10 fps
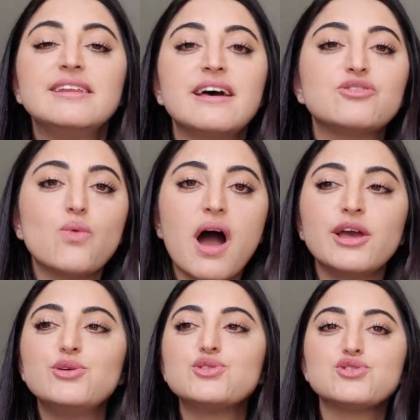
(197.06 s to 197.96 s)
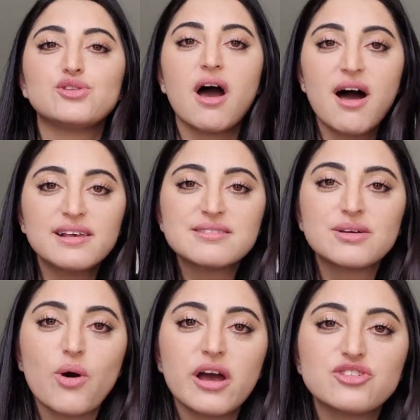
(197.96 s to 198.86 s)
That's why you should ask
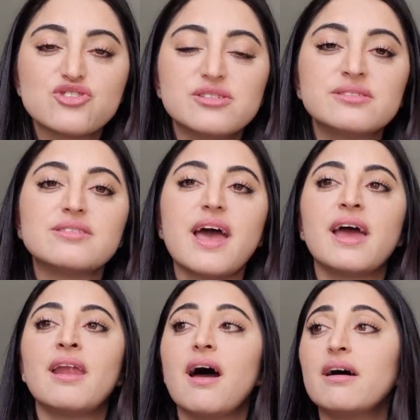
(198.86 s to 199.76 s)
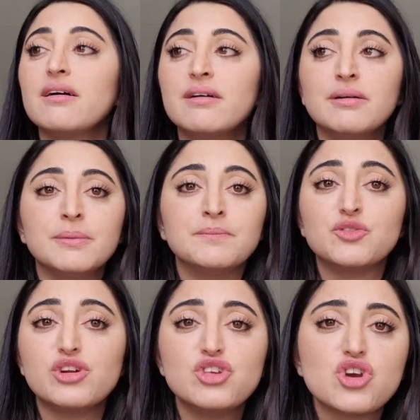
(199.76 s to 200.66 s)
questions and
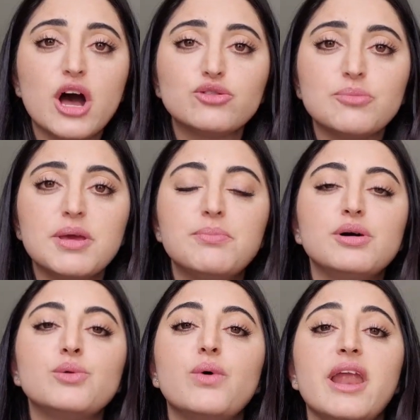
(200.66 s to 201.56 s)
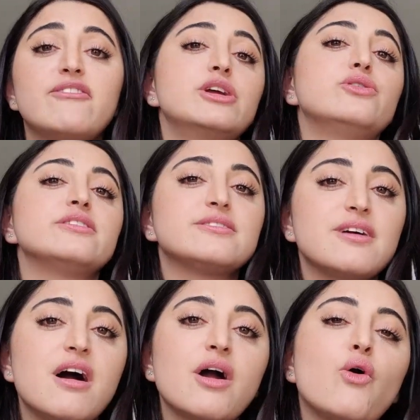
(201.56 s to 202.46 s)
reach out to people whenever you are
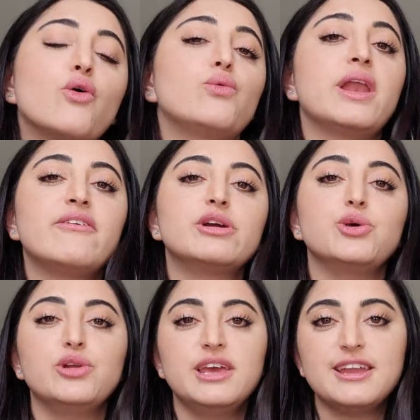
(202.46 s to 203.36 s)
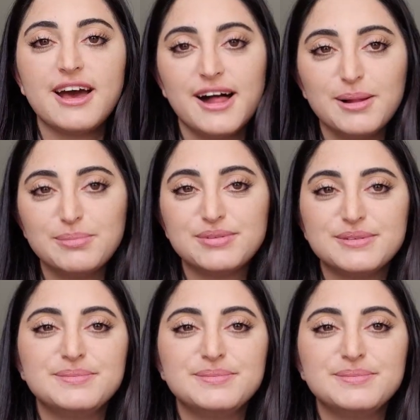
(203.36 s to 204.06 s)
stuck or whenever you need help.